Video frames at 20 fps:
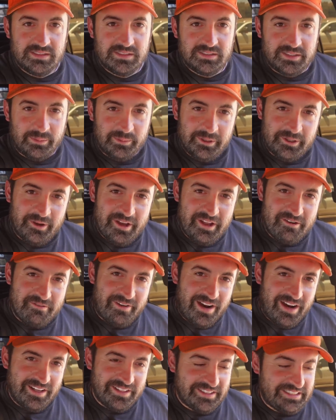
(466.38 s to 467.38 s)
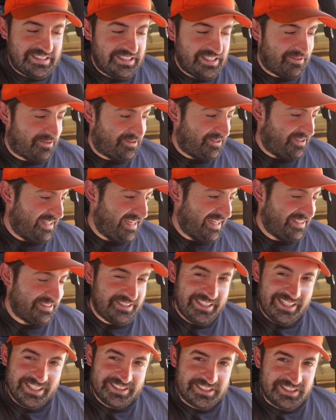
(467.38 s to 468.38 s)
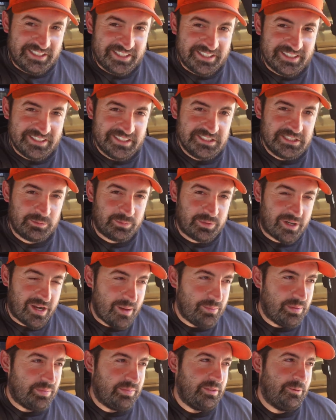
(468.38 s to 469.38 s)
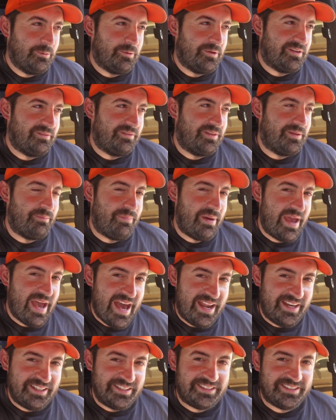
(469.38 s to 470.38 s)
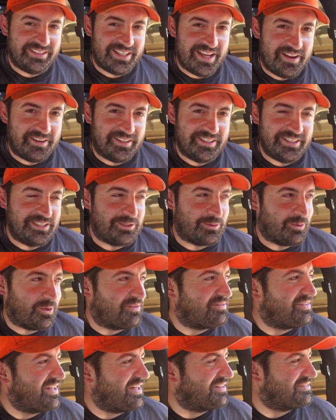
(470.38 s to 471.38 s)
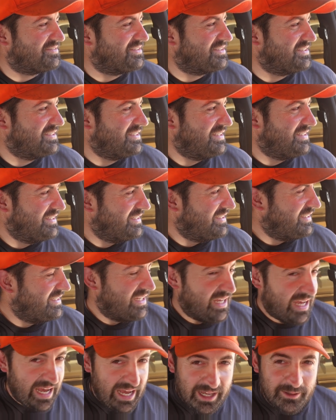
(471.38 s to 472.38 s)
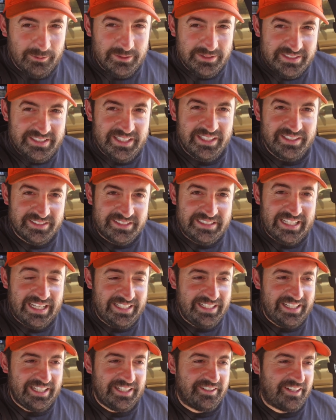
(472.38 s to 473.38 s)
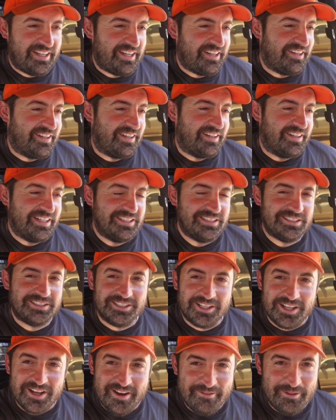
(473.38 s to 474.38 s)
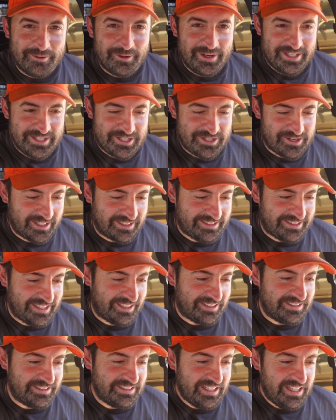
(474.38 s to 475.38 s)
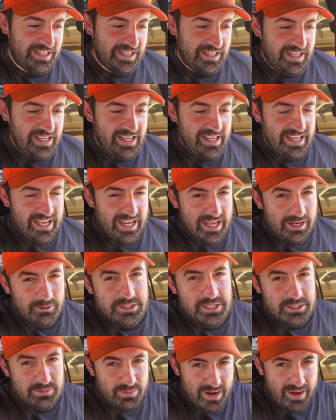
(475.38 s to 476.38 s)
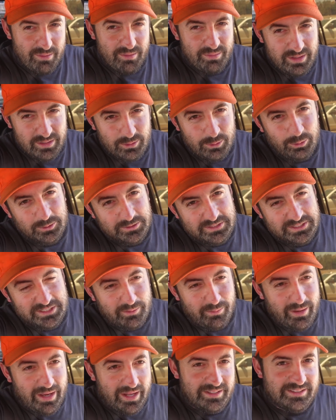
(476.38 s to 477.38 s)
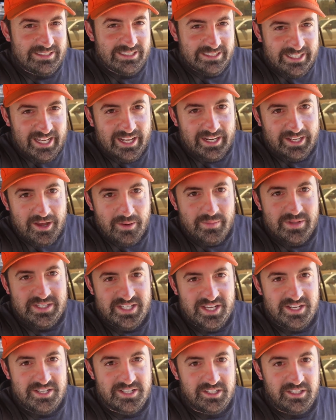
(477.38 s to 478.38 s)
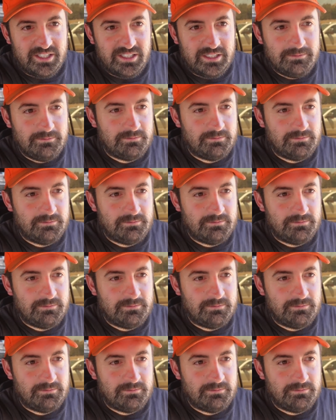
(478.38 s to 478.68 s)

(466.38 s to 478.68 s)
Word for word: So I'm gonna go ahead and fire this thing up for you guys so you guys can hear it. This is probably one of the baddest sounding 12 valves I would say in the San Diego area. I just love the way this truck sounds. And which is probably the coolest thing about it is it's got a Cummins engine in it.